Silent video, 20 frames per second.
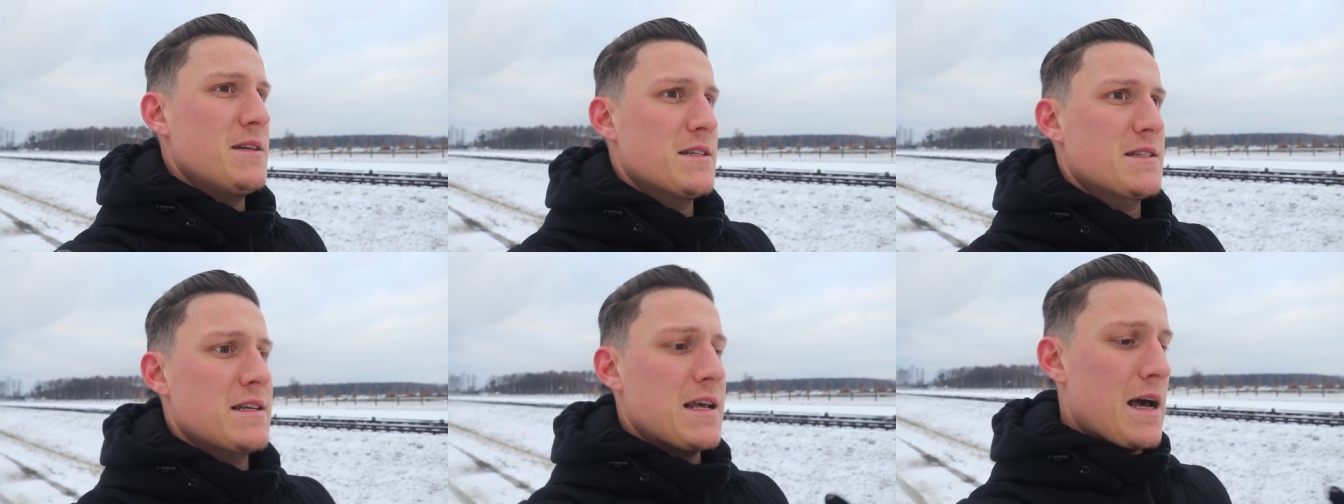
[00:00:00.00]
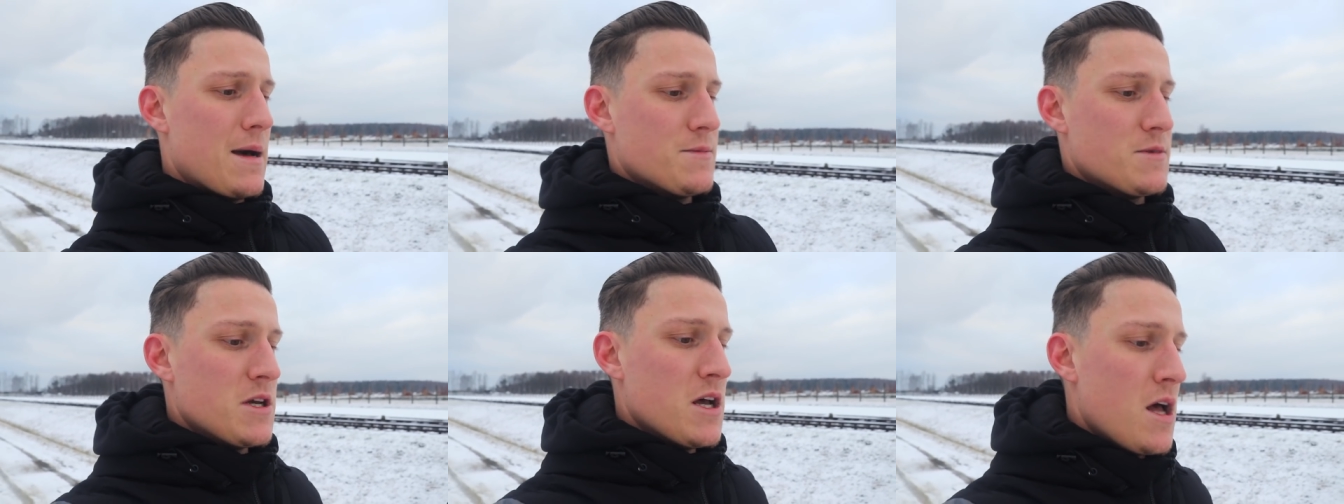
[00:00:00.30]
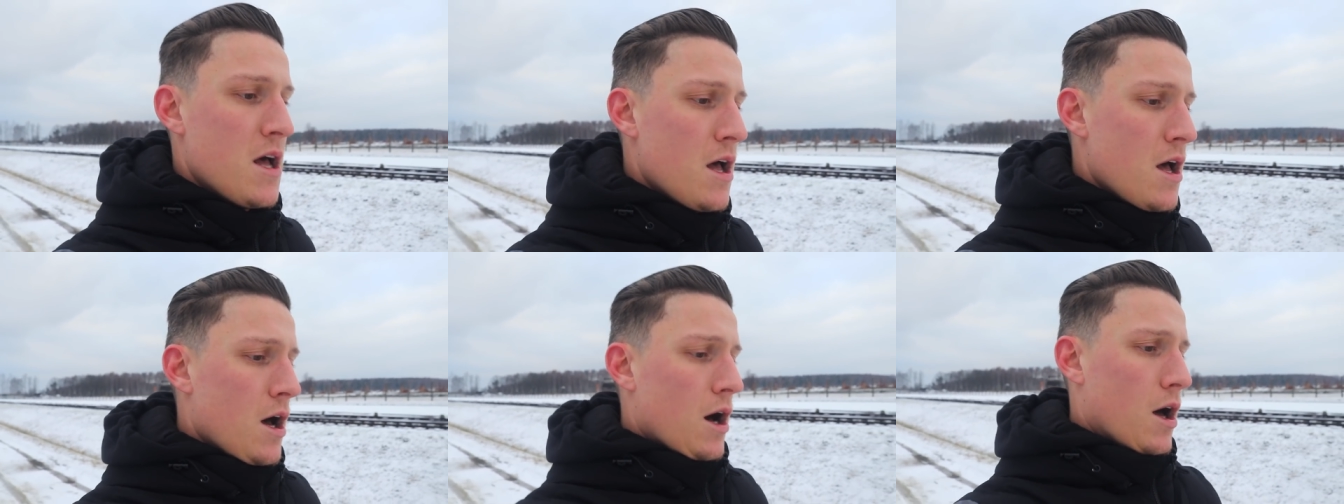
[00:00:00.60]
It's kept
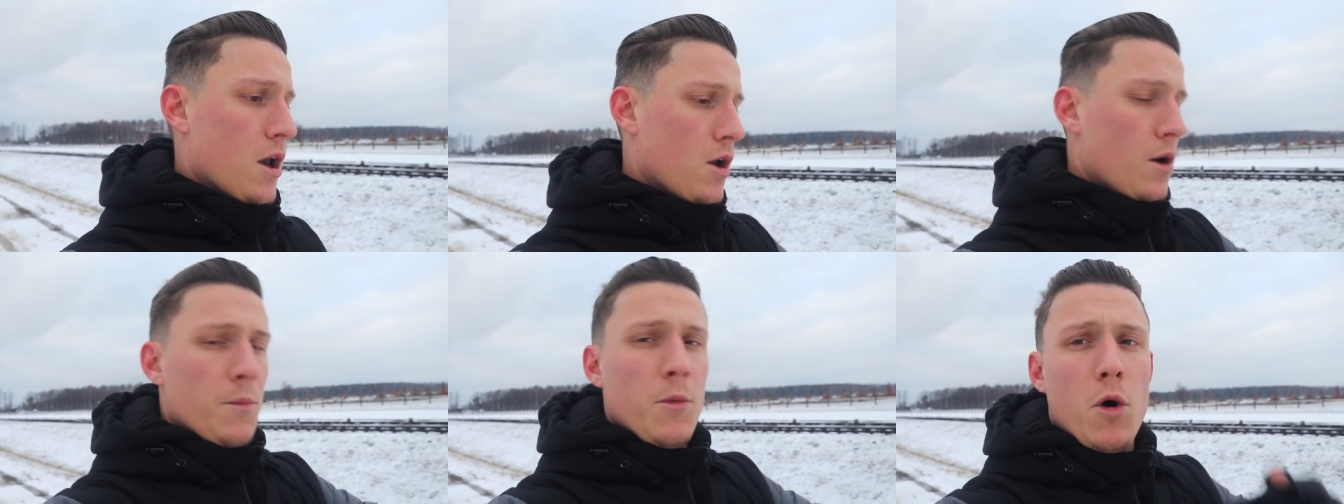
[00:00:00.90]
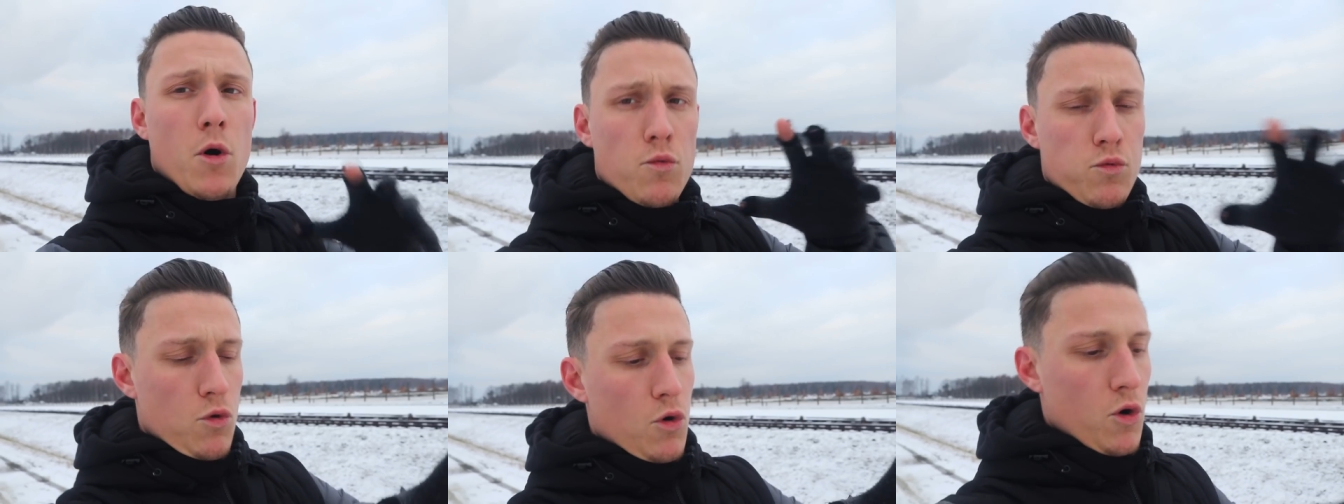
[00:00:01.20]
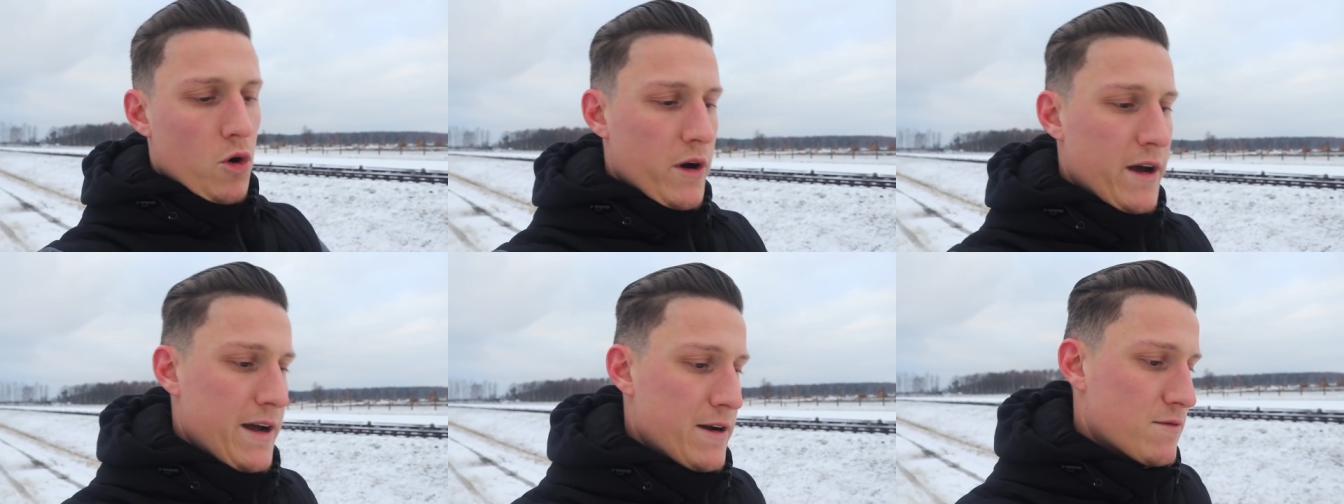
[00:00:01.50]
a lot more
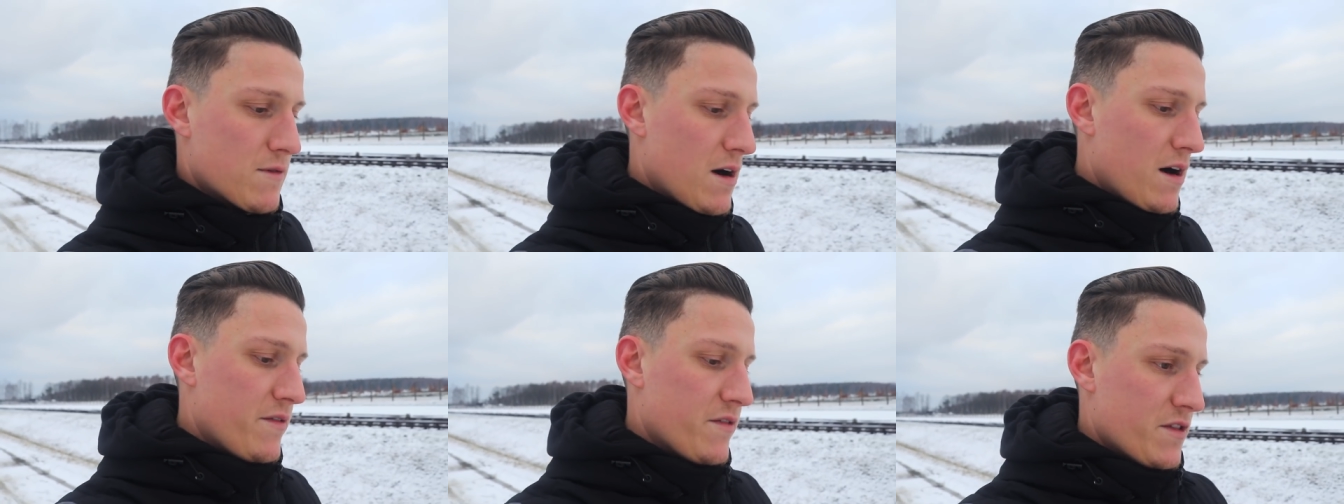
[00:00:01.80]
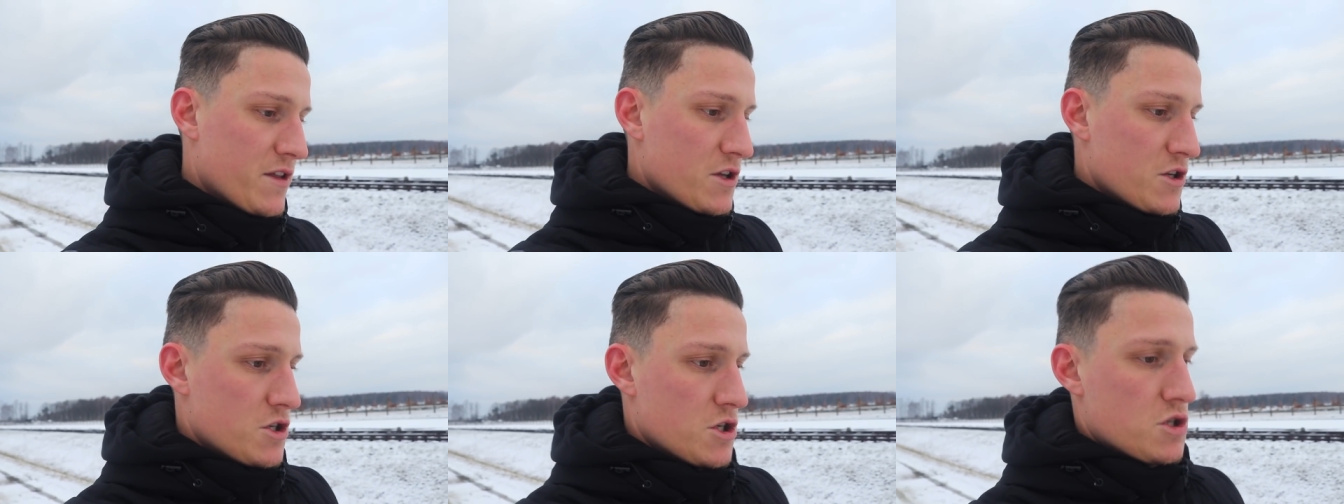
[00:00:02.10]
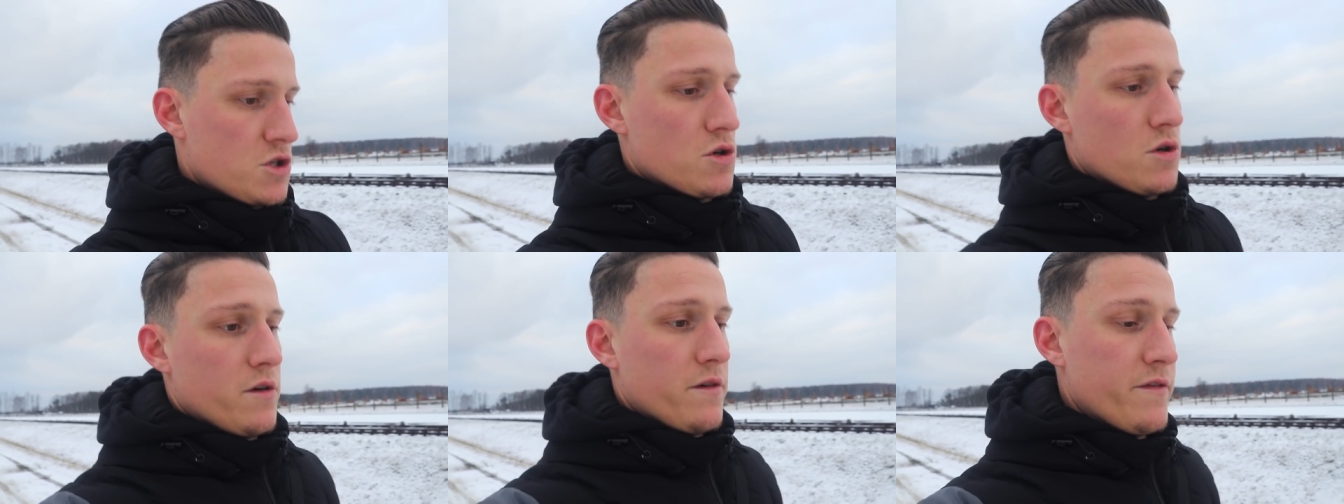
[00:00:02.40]
raw here rather than
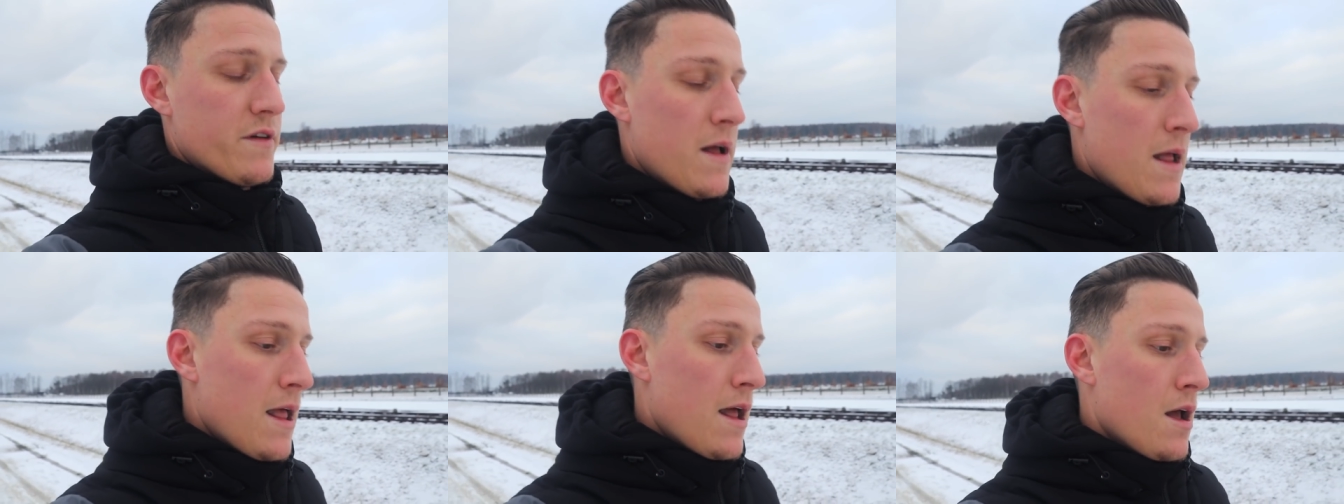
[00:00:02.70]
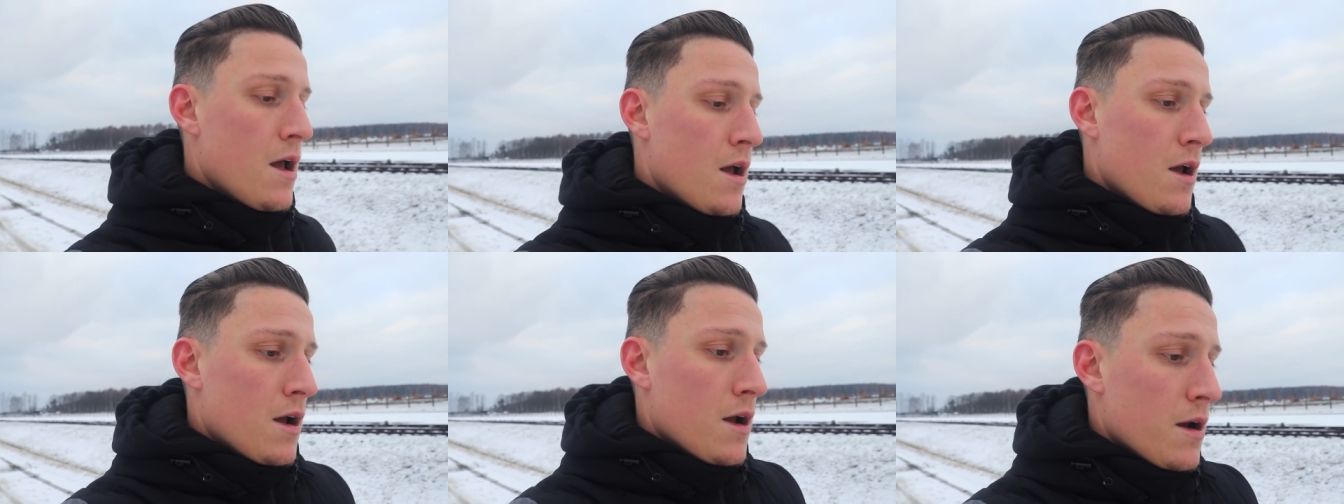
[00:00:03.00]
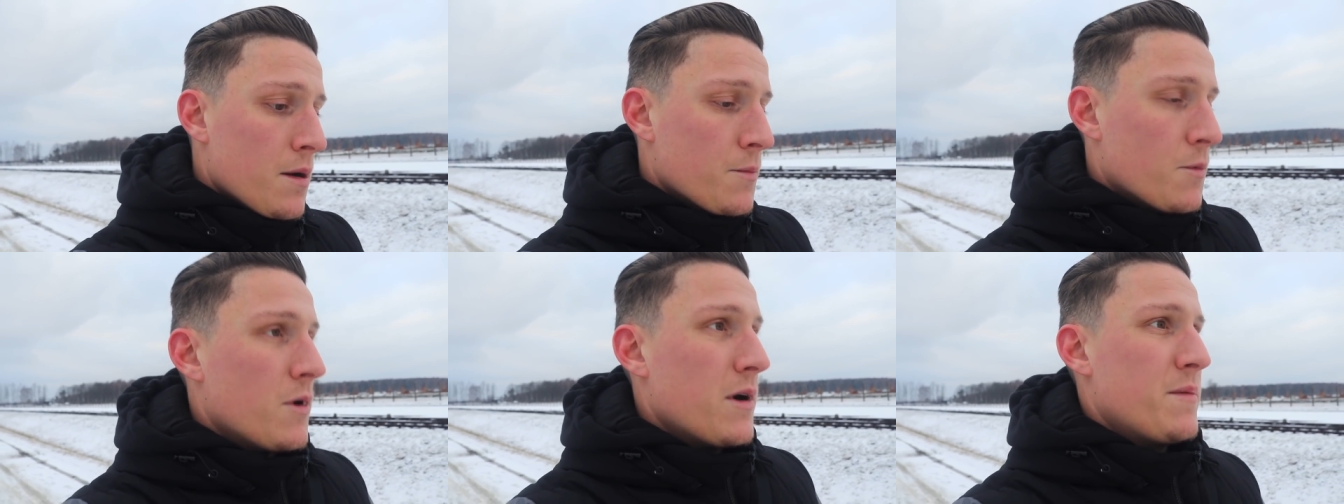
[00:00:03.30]
just sort
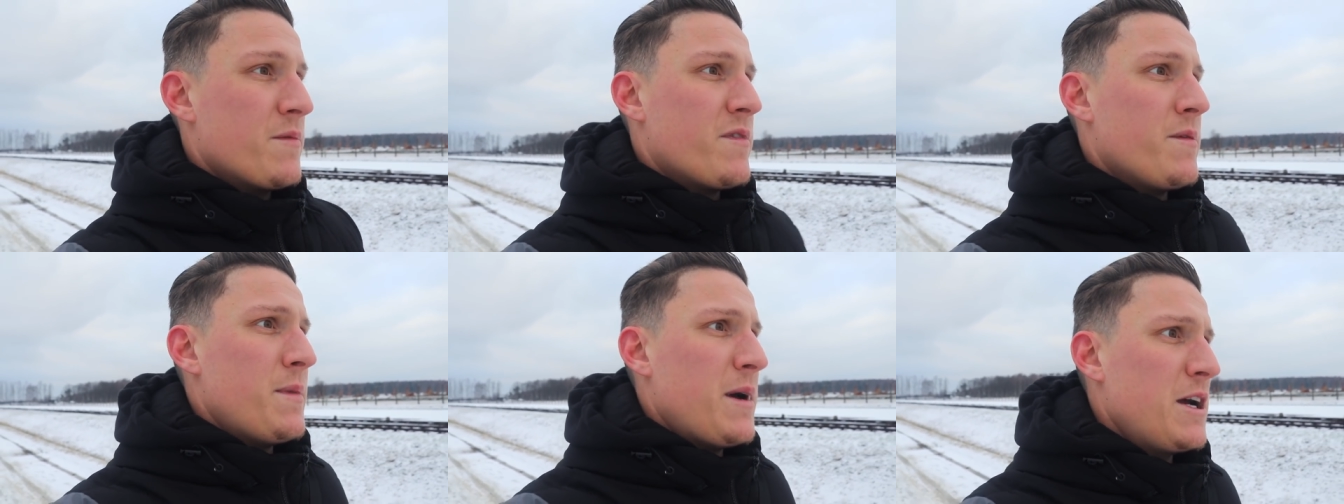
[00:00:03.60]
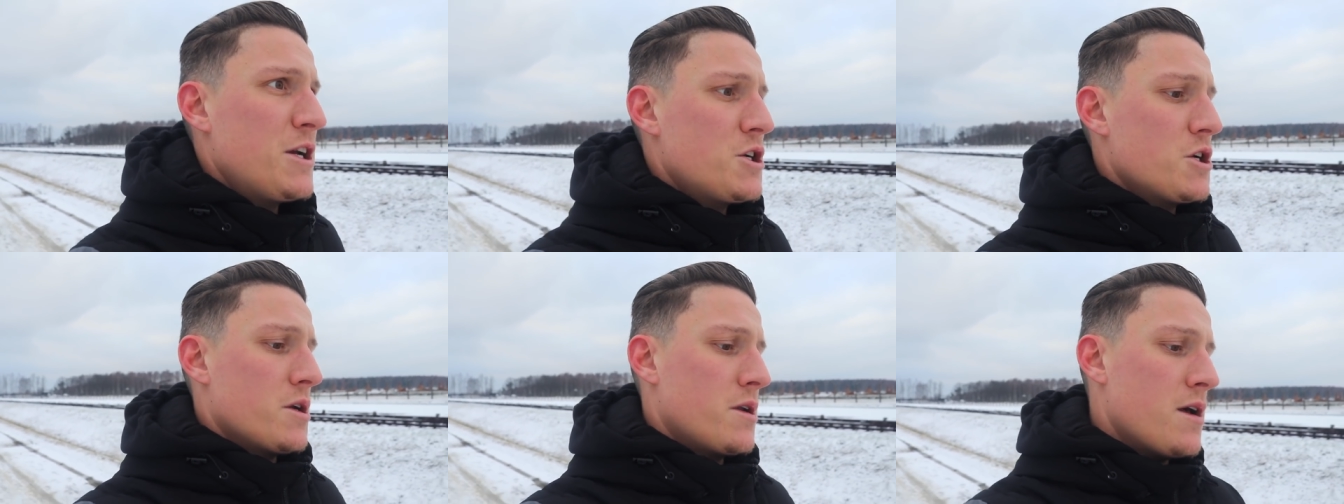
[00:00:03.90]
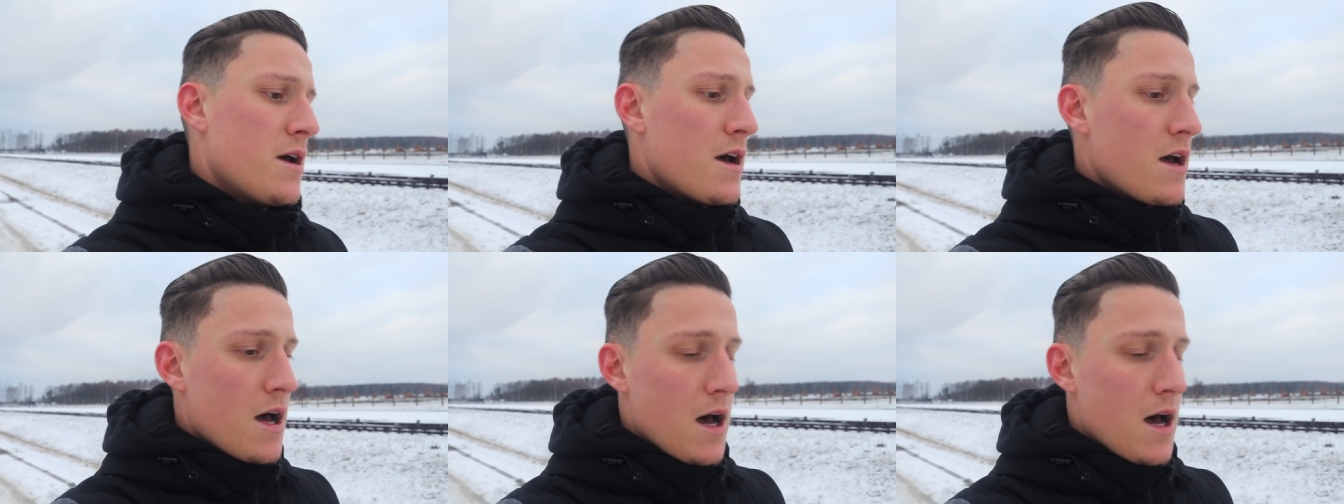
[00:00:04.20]
of more information,